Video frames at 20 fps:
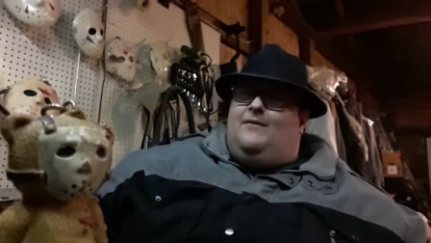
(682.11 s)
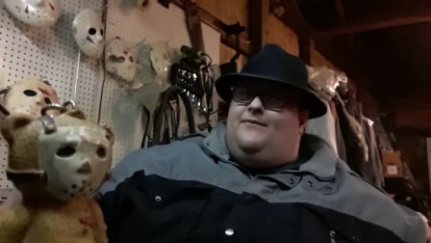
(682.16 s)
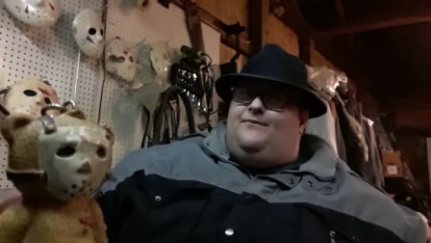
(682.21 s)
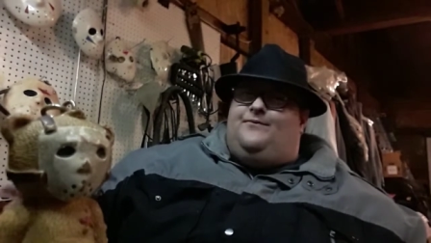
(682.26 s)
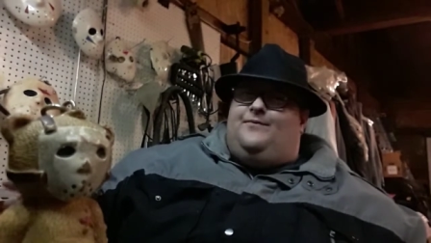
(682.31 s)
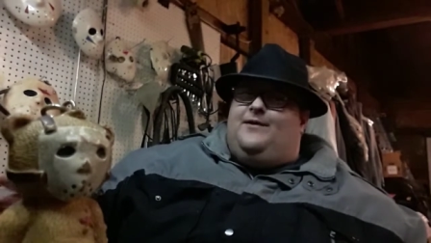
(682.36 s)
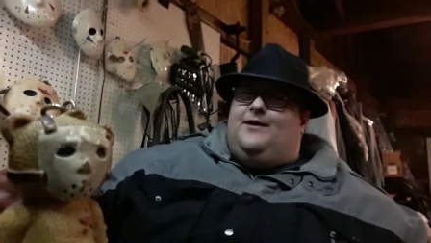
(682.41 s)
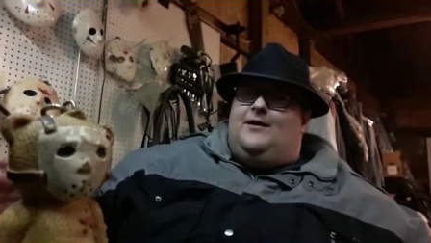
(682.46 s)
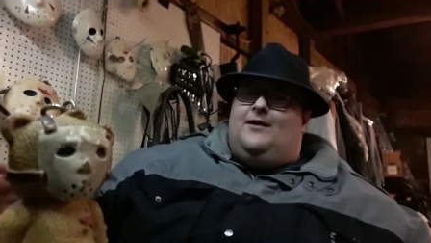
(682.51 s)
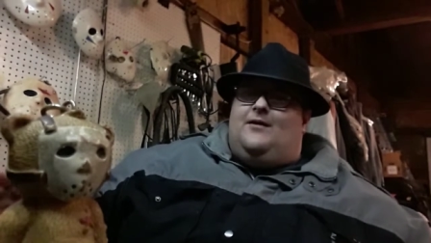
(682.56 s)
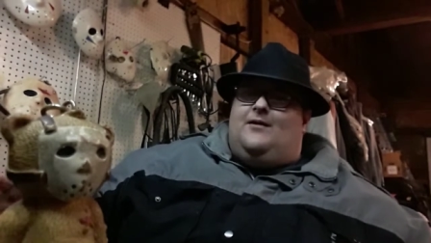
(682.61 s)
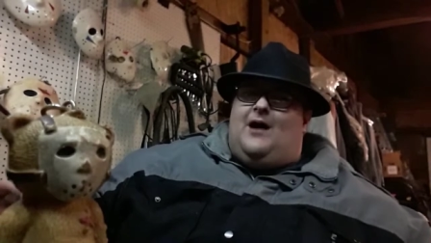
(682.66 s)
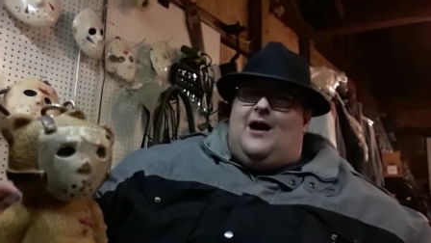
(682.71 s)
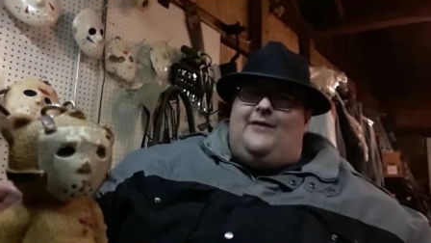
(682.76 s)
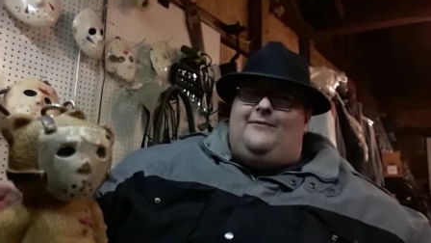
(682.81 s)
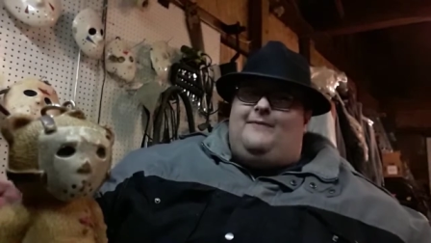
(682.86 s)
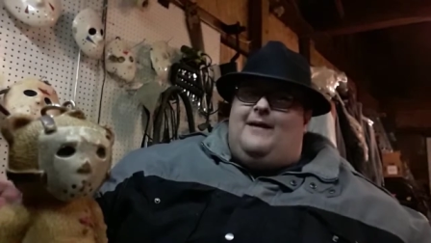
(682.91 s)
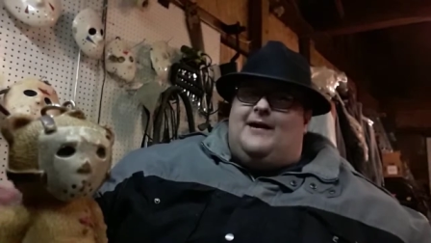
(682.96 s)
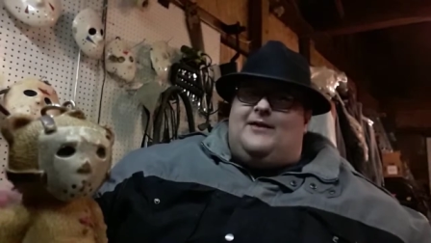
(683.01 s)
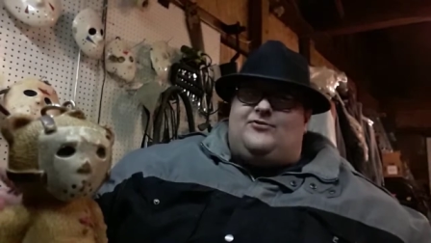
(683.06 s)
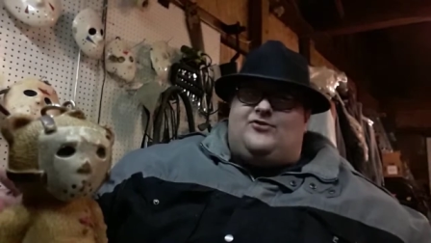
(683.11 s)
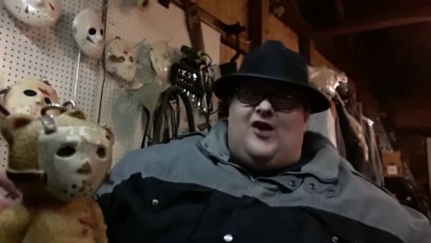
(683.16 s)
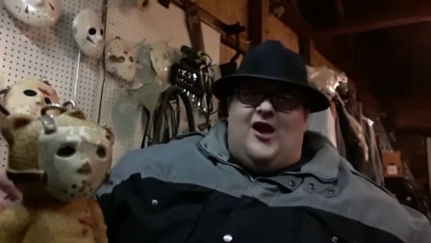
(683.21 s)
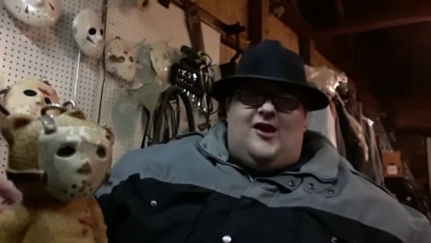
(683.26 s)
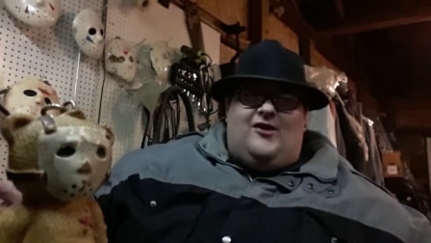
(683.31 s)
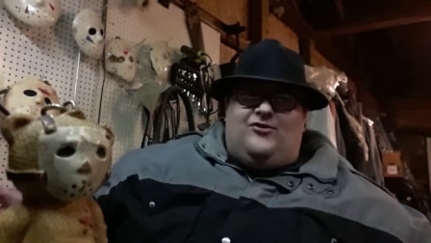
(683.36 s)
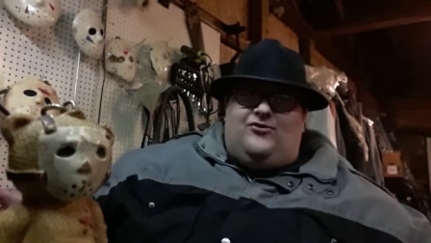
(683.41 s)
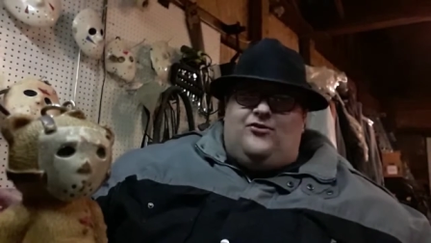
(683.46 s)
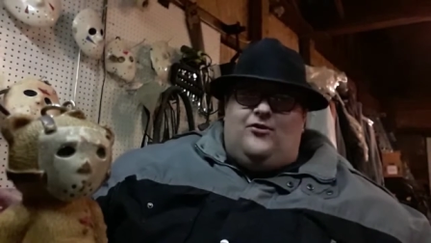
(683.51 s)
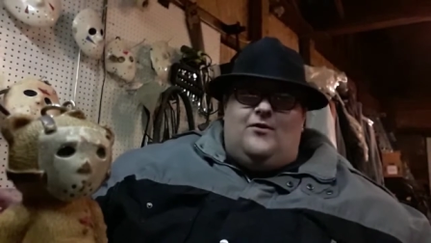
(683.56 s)
If you know, I might
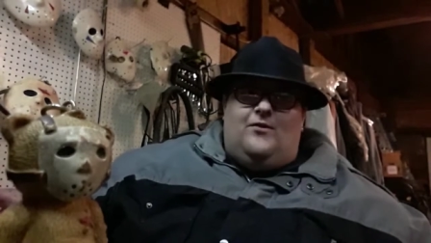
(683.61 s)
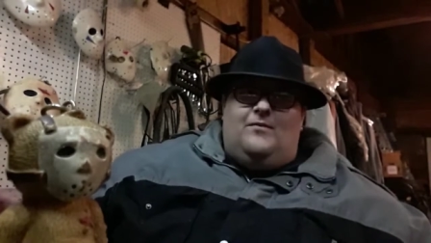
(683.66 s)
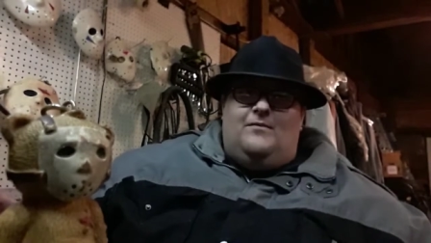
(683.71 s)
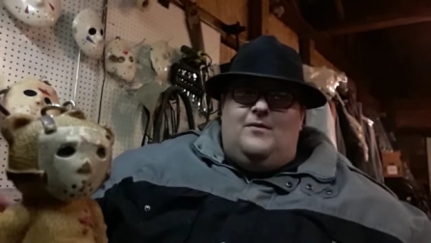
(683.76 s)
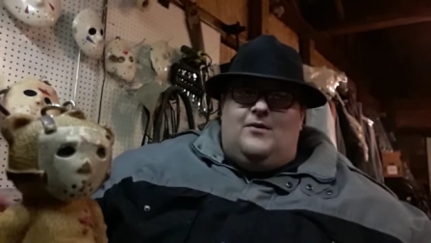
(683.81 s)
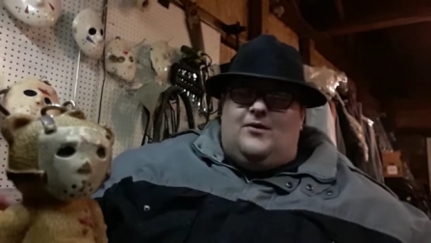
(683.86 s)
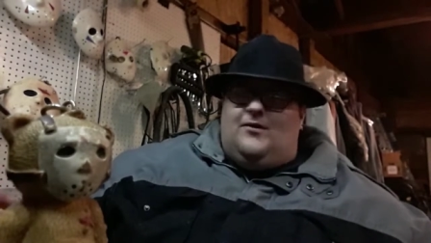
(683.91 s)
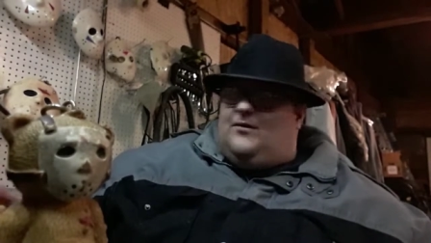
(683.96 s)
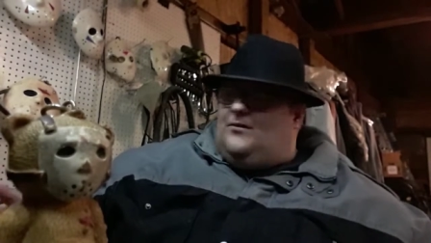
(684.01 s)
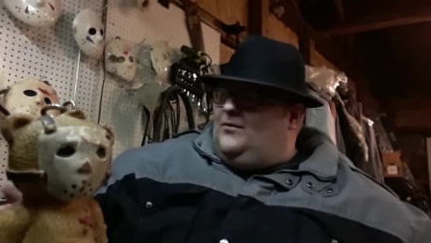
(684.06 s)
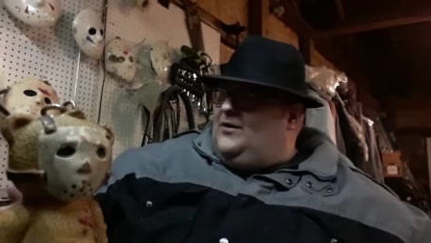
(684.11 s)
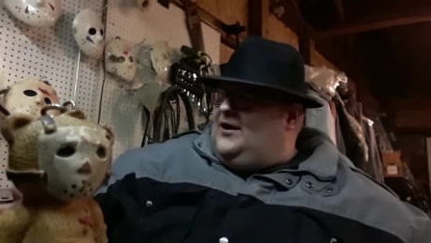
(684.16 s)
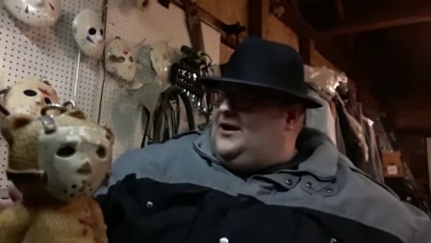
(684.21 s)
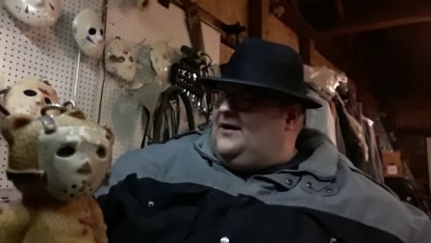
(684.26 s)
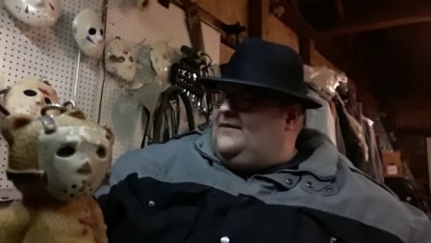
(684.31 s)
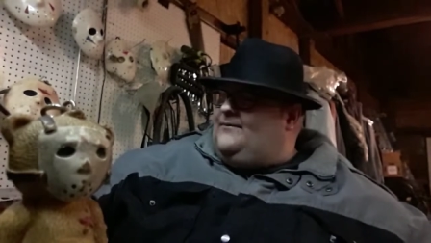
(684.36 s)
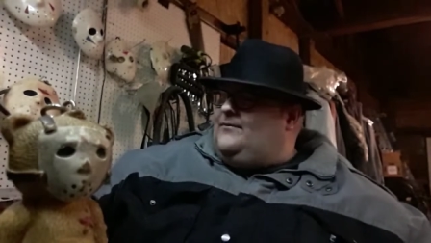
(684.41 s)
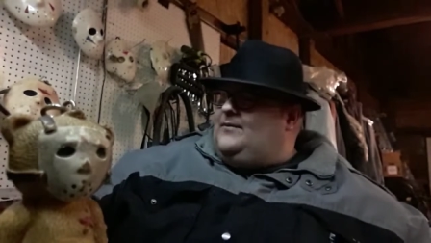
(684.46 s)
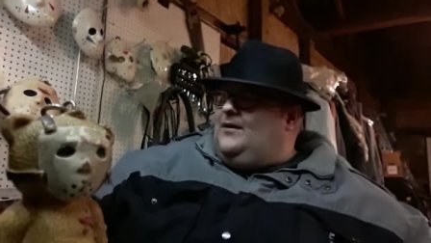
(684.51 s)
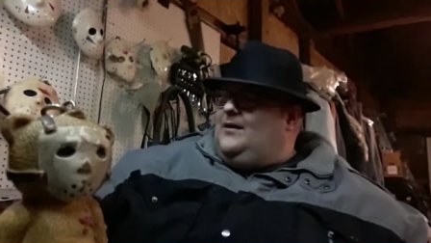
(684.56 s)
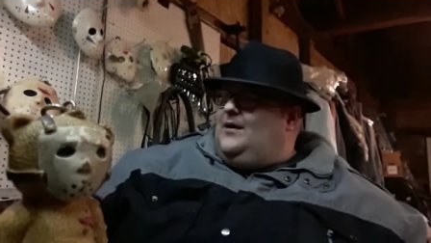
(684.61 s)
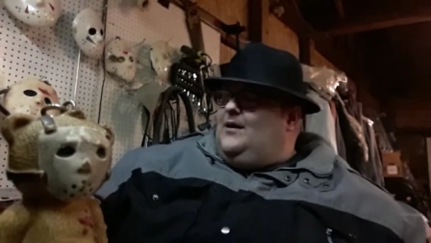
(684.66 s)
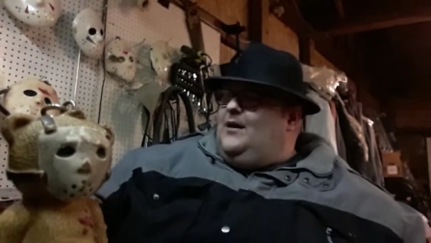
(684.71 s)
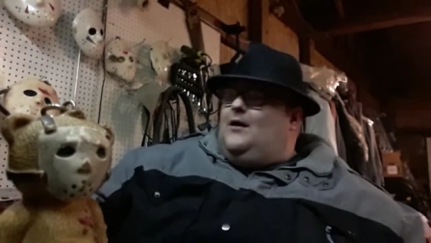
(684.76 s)
text them or whatever.